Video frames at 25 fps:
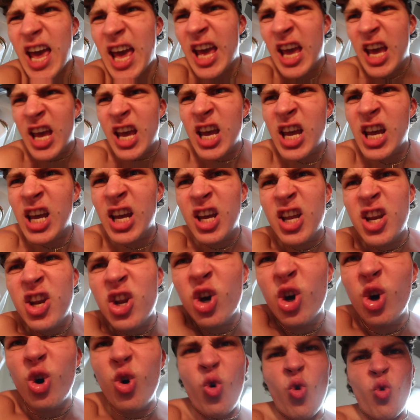And
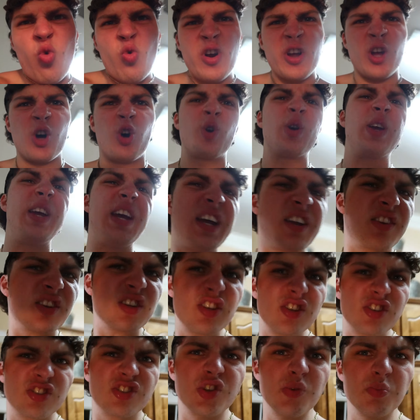we're gonna get
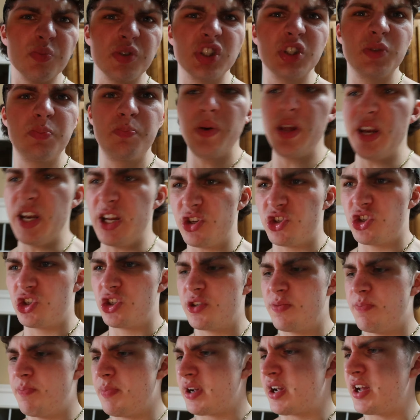some
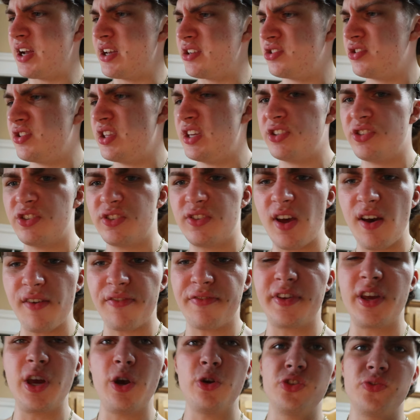spinach because this
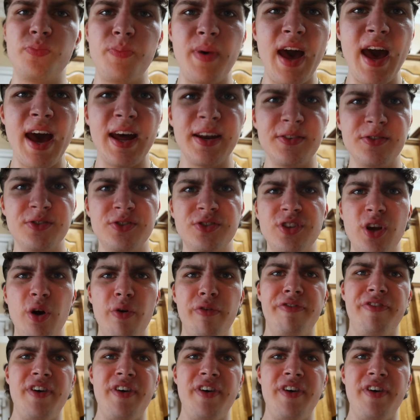stuff goes bad so